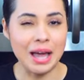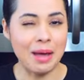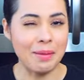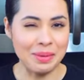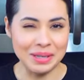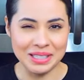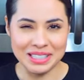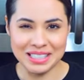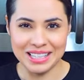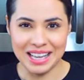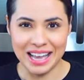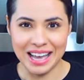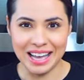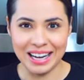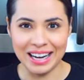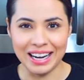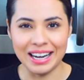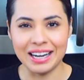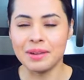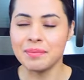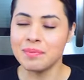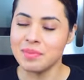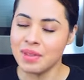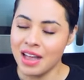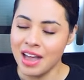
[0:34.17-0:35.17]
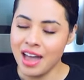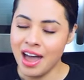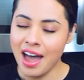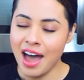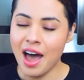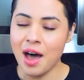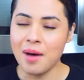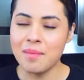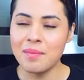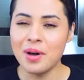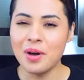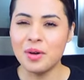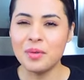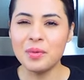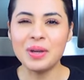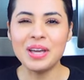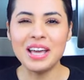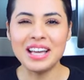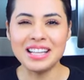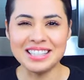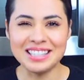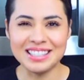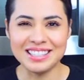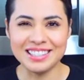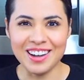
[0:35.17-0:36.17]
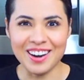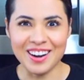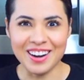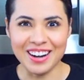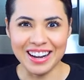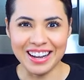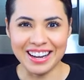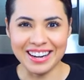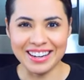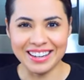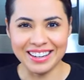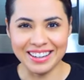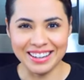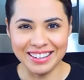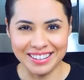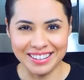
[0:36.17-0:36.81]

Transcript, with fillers: I'm excited. How about we get started?